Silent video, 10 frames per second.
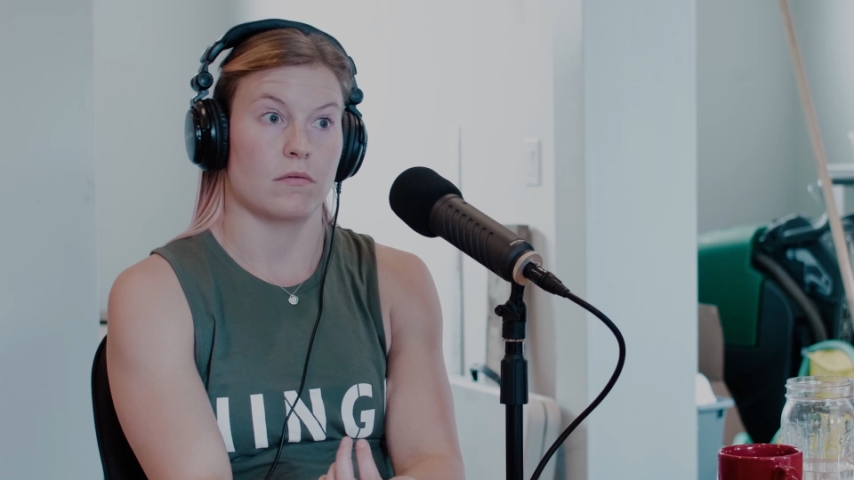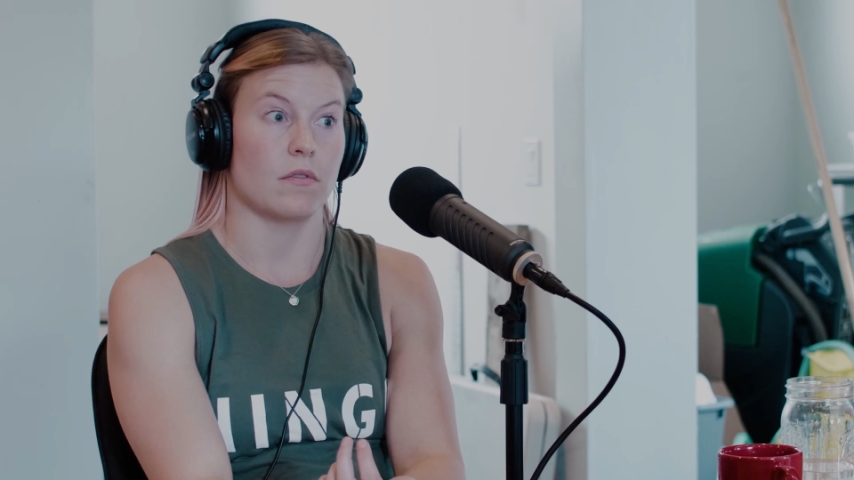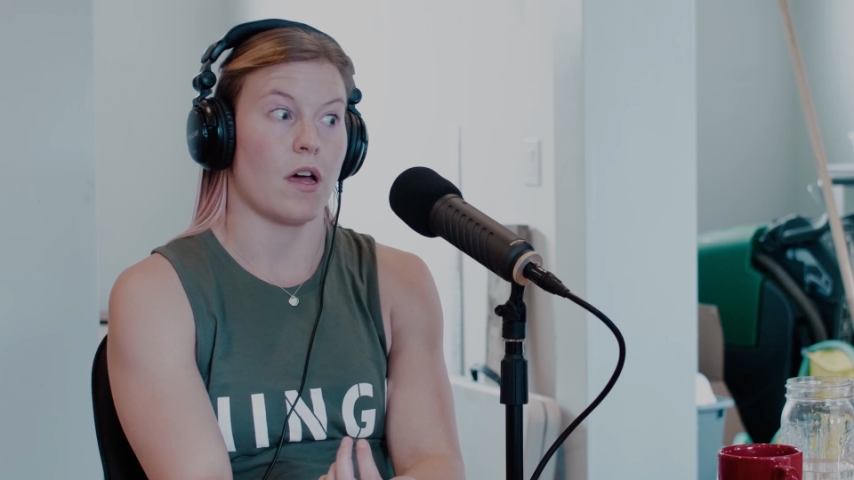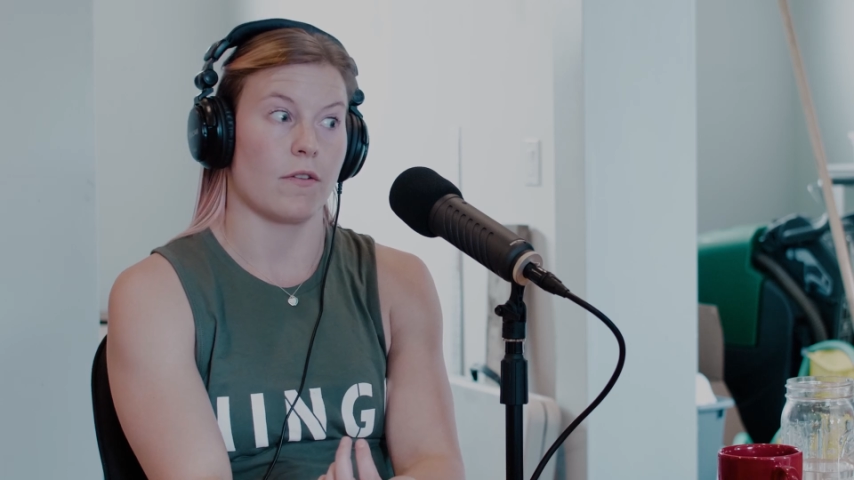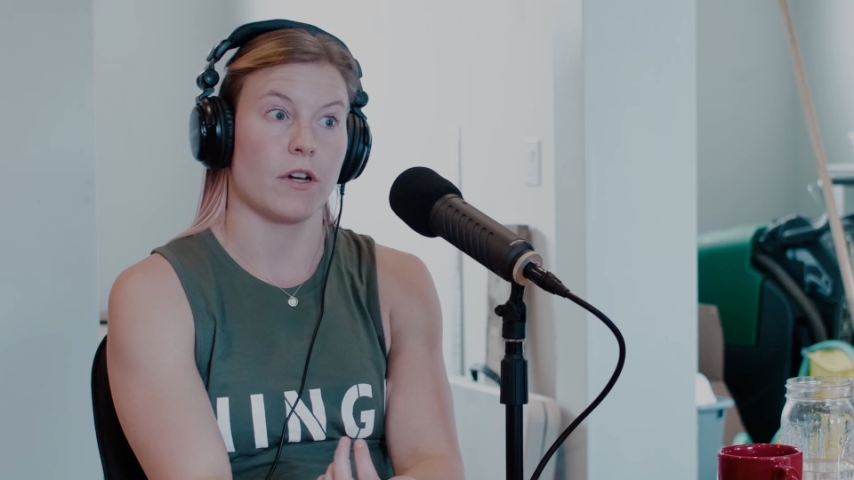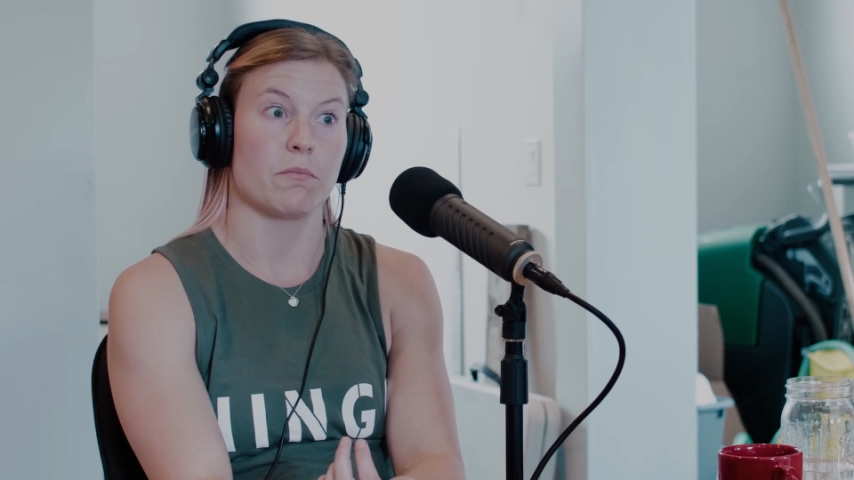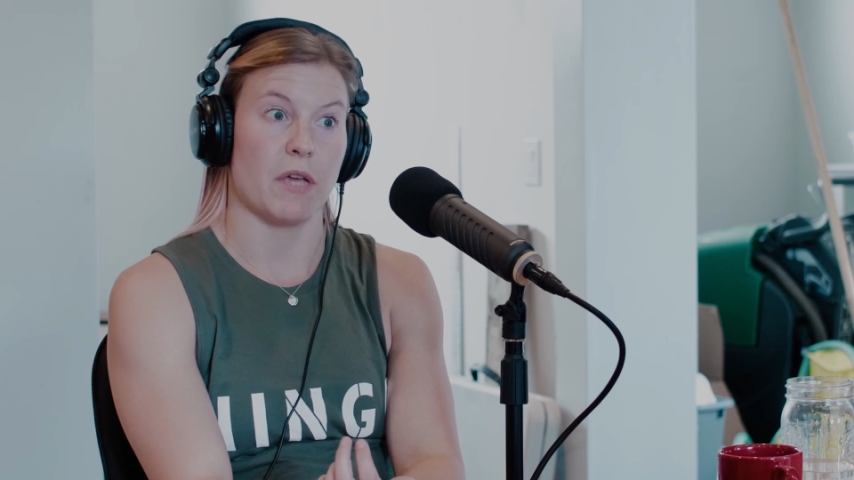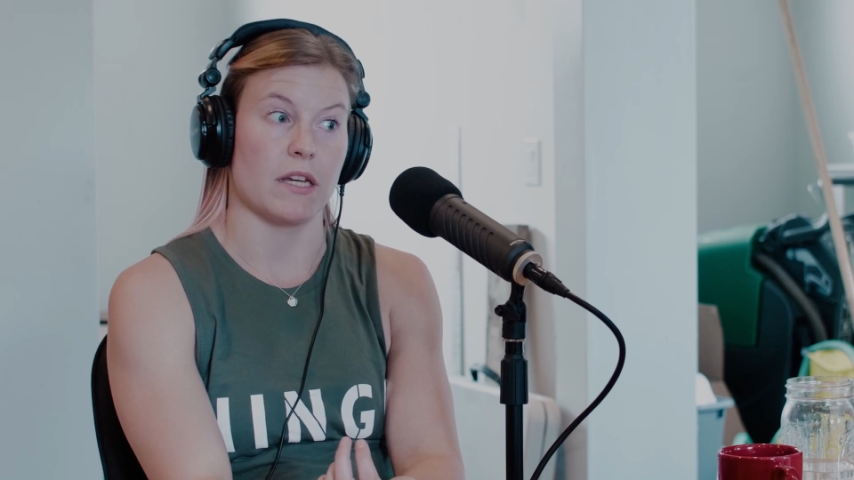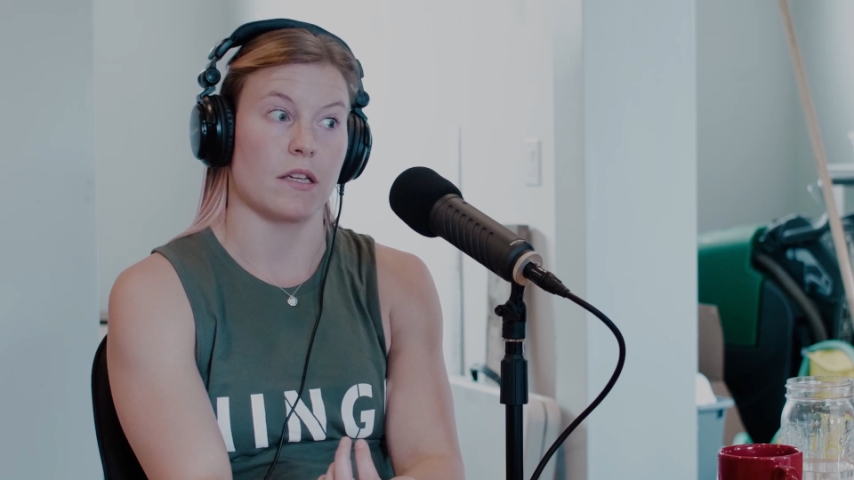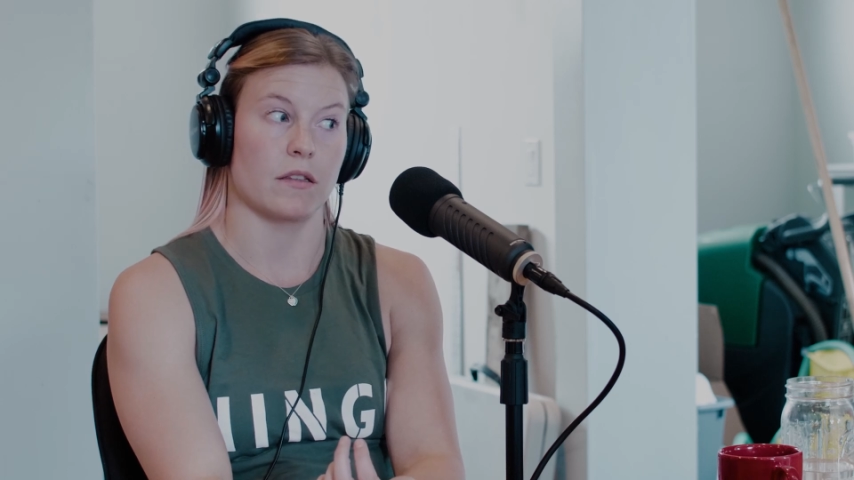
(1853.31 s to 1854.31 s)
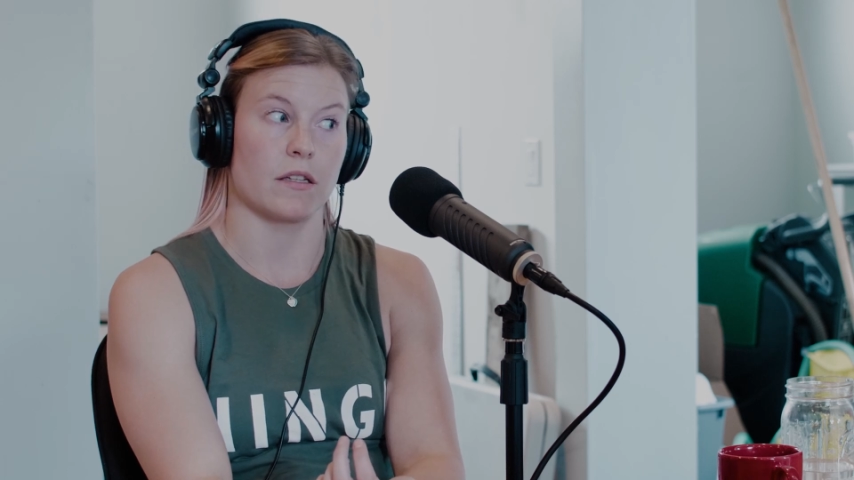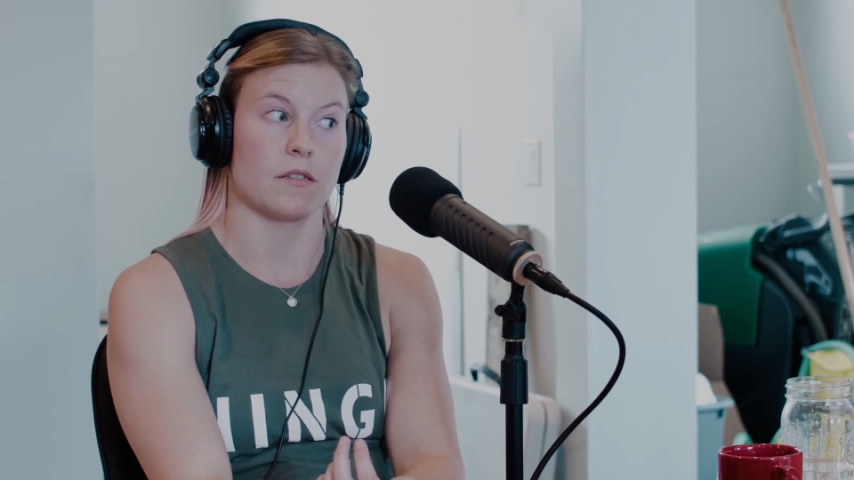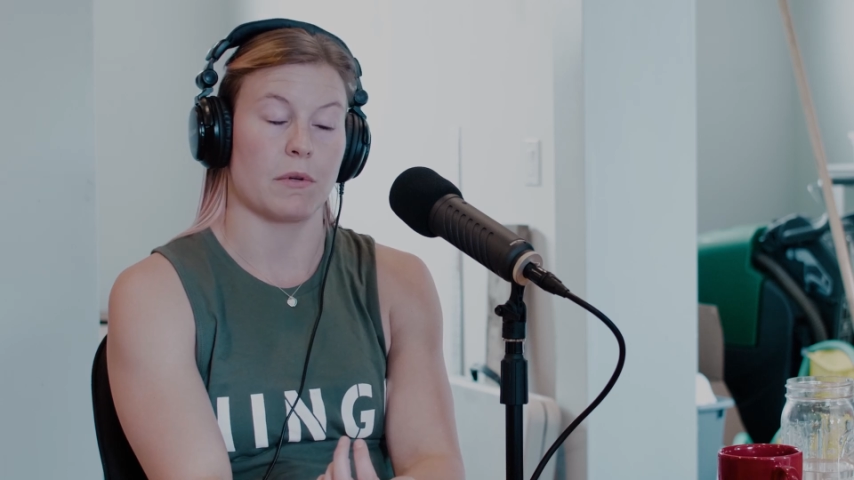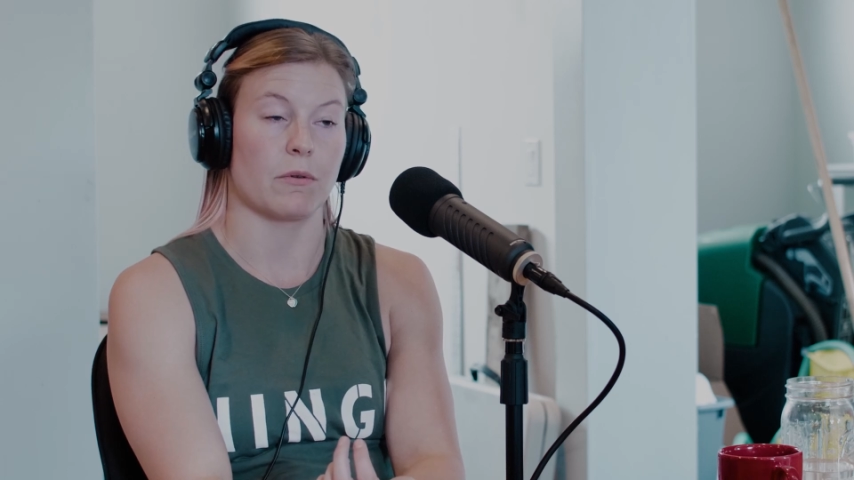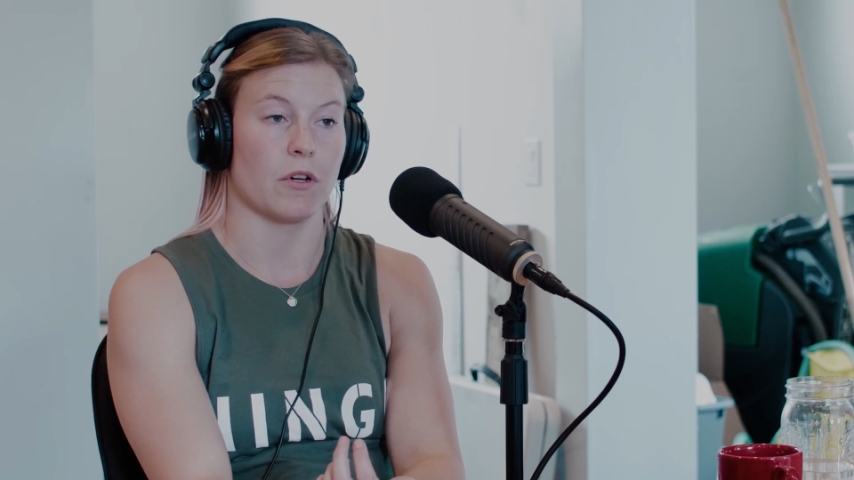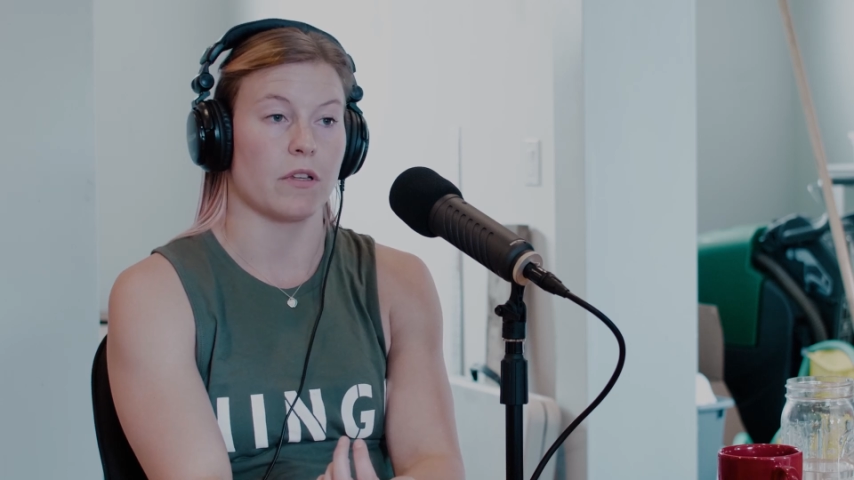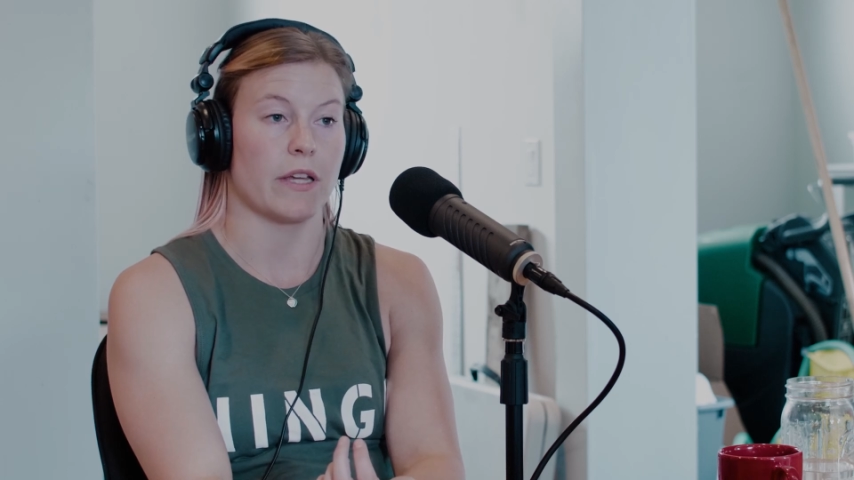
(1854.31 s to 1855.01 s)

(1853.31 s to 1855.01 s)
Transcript: not very many, let's be real,